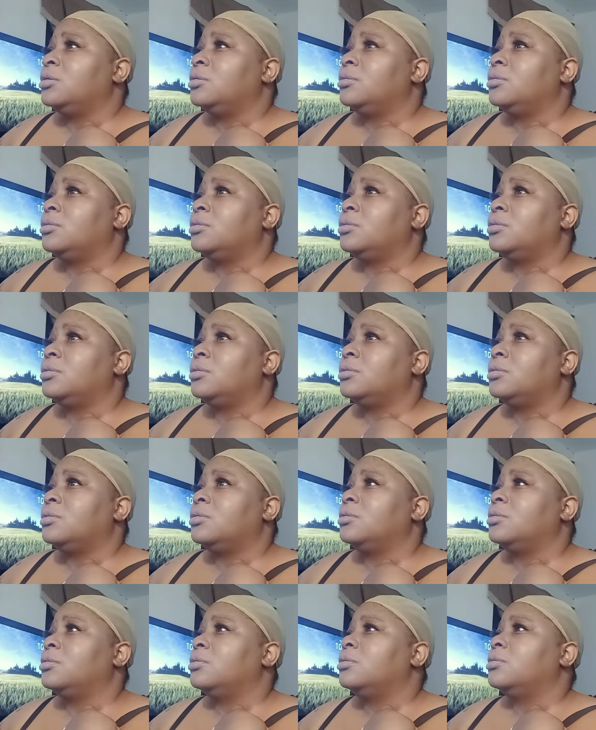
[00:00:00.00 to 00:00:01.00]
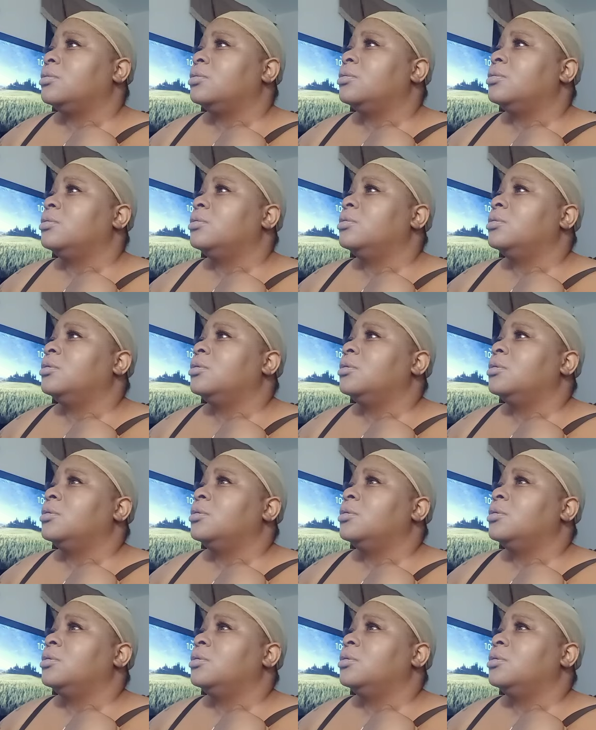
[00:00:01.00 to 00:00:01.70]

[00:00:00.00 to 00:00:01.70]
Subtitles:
No one is speaking in this clip.